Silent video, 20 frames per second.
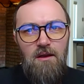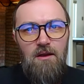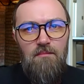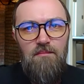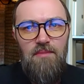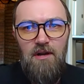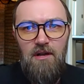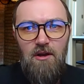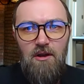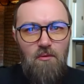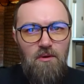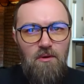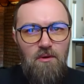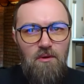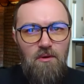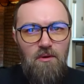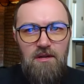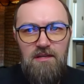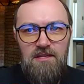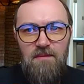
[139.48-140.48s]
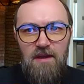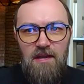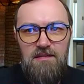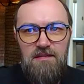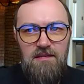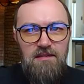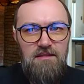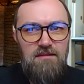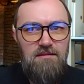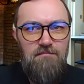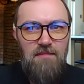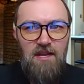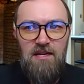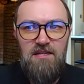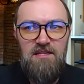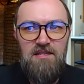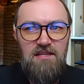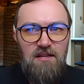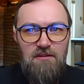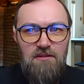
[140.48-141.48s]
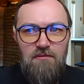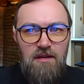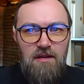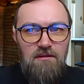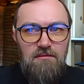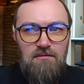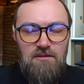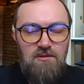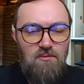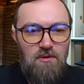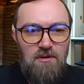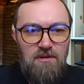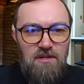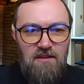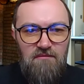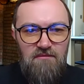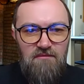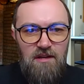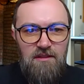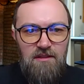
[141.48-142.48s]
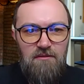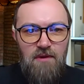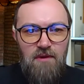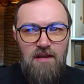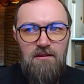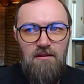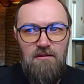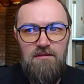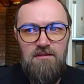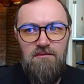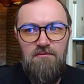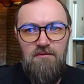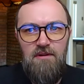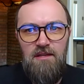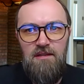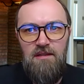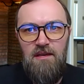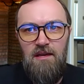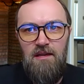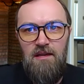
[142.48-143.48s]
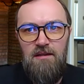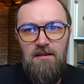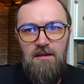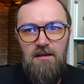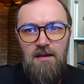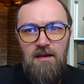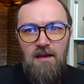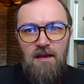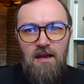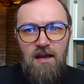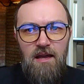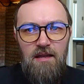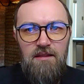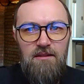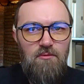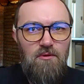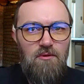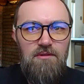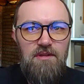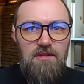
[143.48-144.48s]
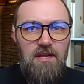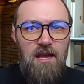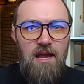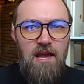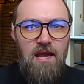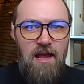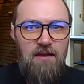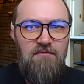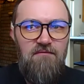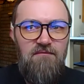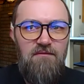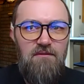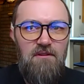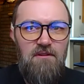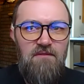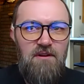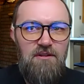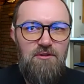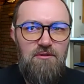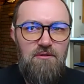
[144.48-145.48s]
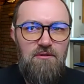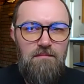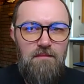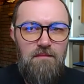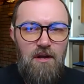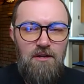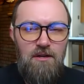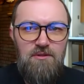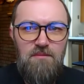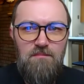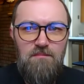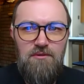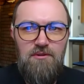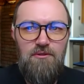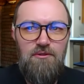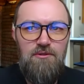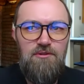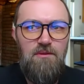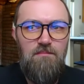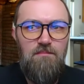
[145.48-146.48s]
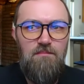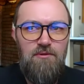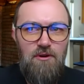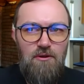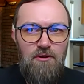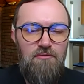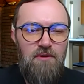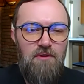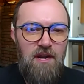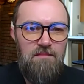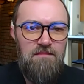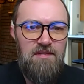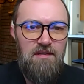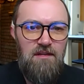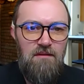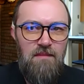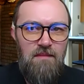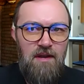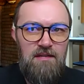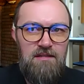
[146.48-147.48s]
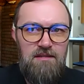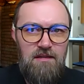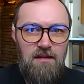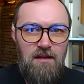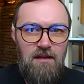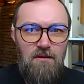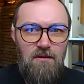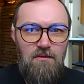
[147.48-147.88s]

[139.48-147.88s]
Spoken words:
But co-working spaces and accelerators weren't even on the radar screen then. And there were only a handful of entrepreneurship programs in New Mexico.